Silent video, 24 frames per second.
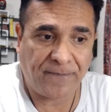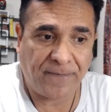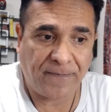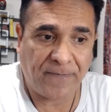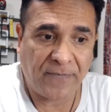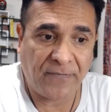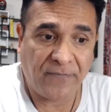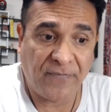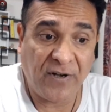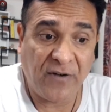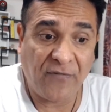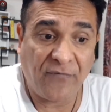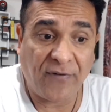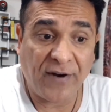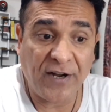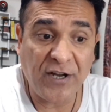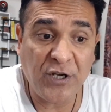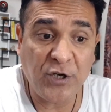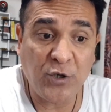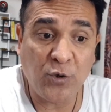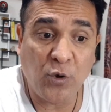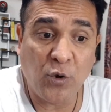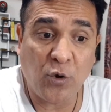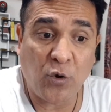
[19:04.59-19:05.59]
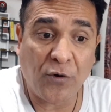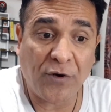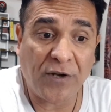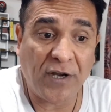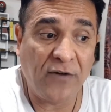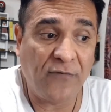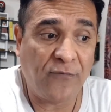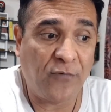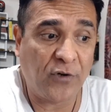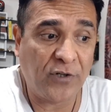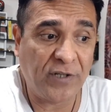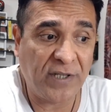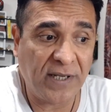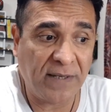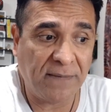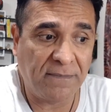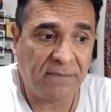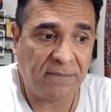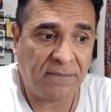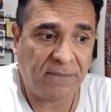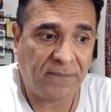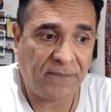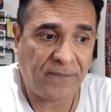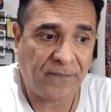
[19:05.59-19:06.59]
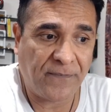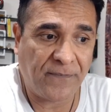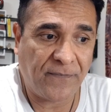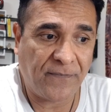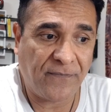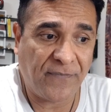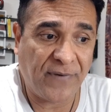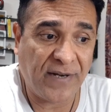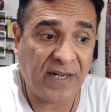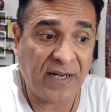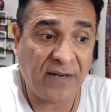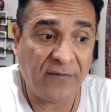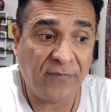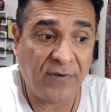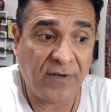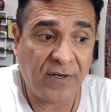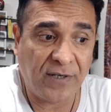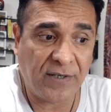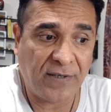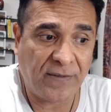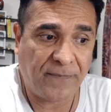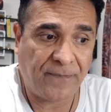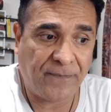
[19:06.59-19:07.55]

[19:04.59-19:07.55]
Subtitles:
will find you longing for them whenever